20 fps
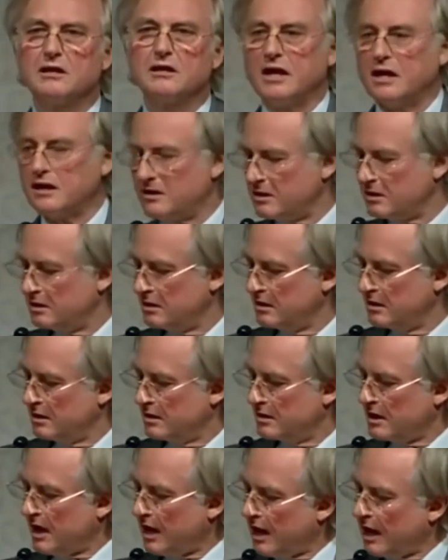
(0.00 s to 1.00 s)
that
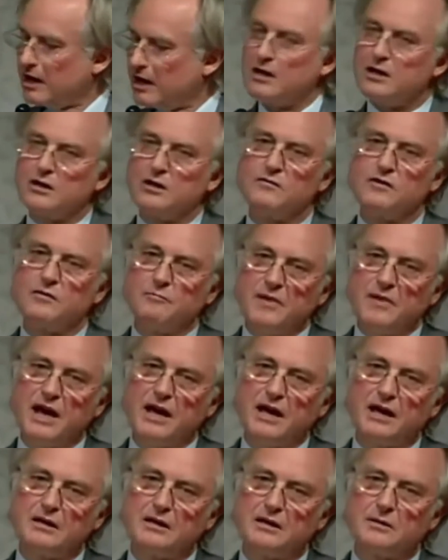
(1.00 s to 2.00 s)
the hand of a
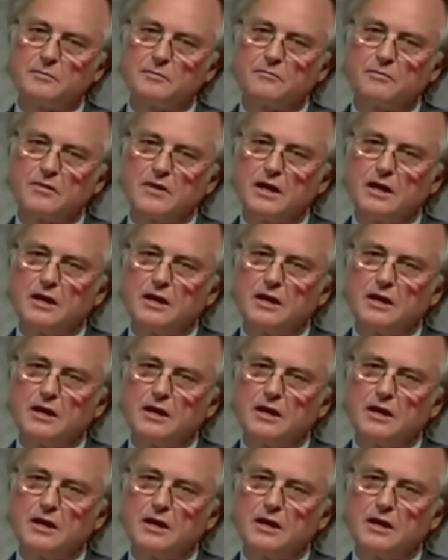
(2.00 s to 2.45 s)
man